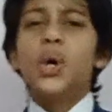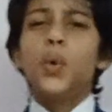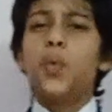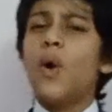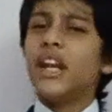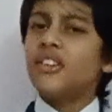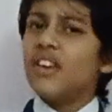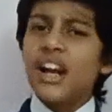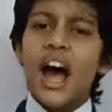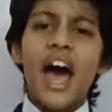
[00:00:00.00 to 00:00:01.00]
Whenever
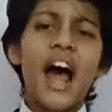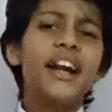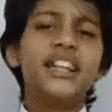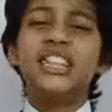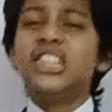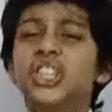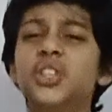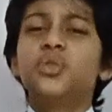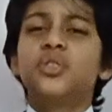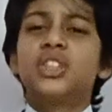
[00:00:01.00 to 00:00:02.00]
I had
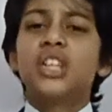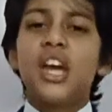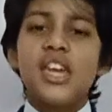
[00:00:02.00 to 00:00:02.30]
issues,